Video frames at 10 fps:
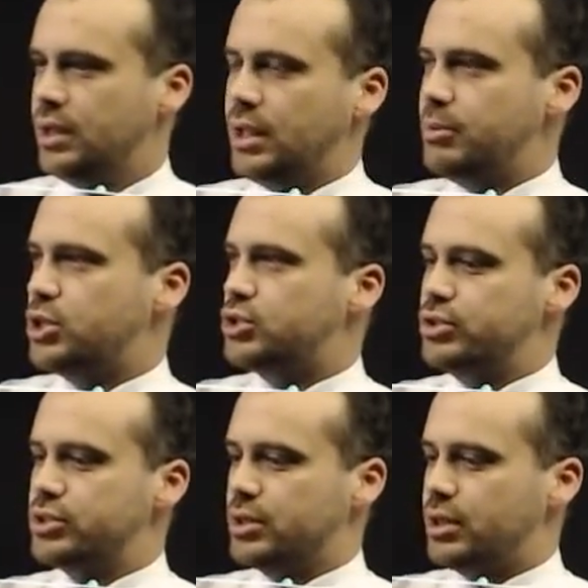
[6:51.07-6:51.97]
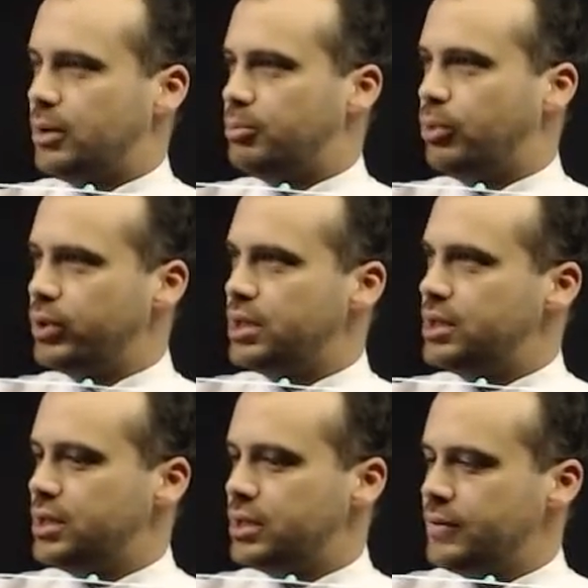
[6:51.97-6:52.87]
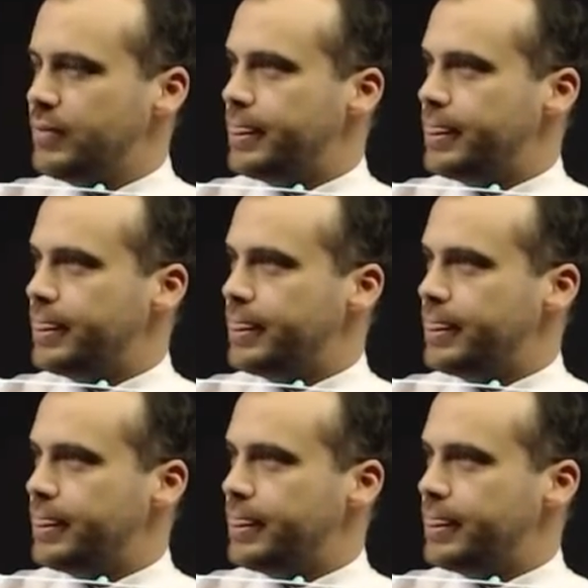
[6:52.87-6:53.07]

Let me choose a point here.